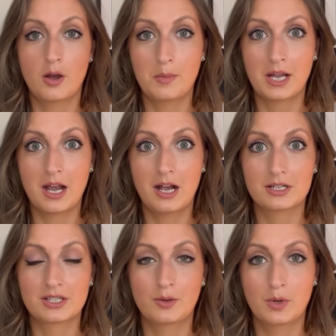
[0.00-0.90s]
my
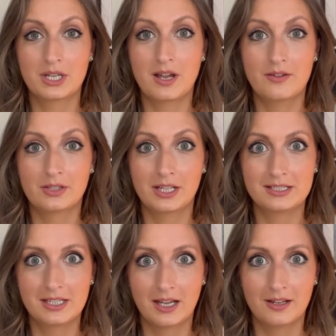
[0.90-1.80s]
gosh, like what a novel
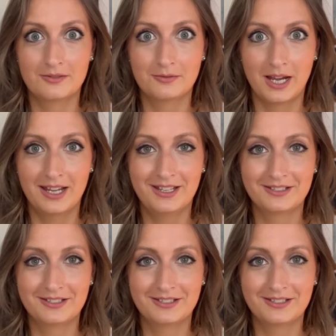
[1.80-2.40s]
idea, right?